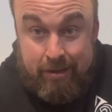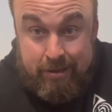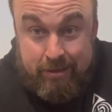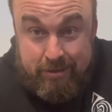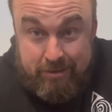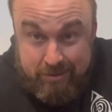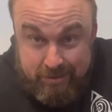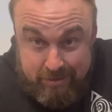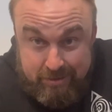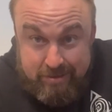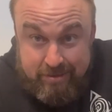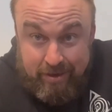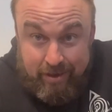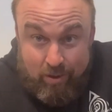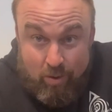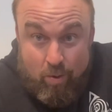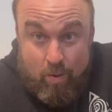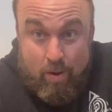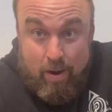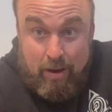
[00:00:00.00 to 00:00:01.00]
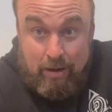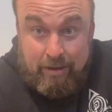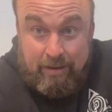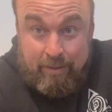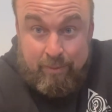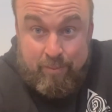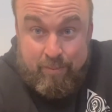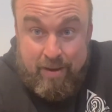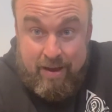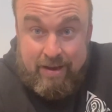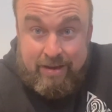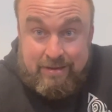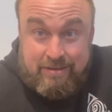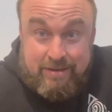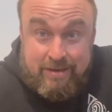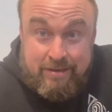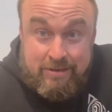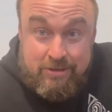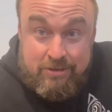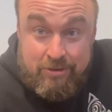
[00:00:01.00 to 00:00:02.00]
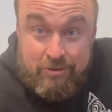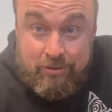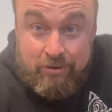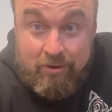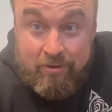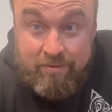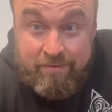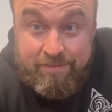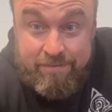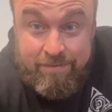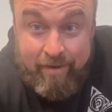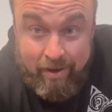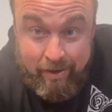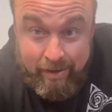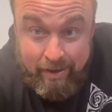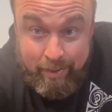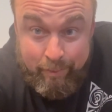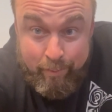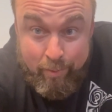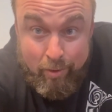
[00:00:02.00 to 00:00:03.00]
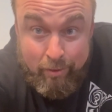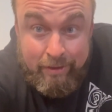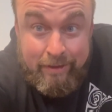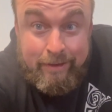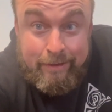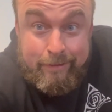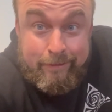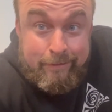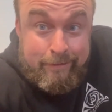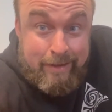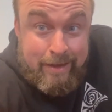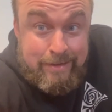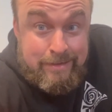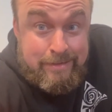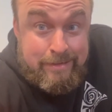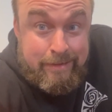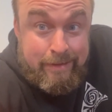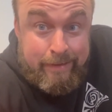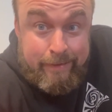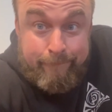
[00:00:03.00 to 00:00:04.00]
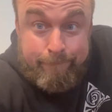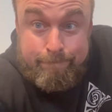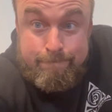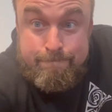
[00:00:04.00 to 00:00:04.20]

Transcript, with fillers: Just sit quietly, pay attention to your fucking body. That's it.